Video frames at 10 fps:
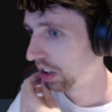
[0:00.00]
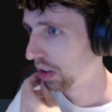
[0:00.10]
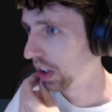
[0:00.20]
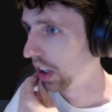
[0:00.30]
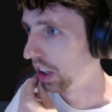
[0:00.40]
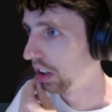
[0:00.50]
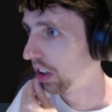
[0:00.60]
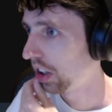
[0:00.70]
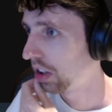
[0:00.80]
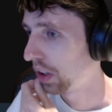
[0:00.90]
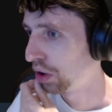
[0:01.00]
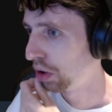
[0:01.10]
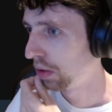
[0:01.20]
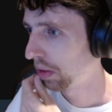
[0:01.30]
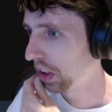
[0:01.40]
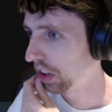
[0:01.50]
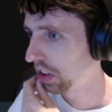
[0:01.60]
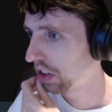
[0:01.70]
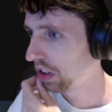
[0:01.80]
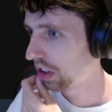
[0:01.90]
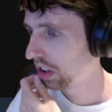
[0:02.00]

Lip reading: That's what I need. I just need to spend 2 more points.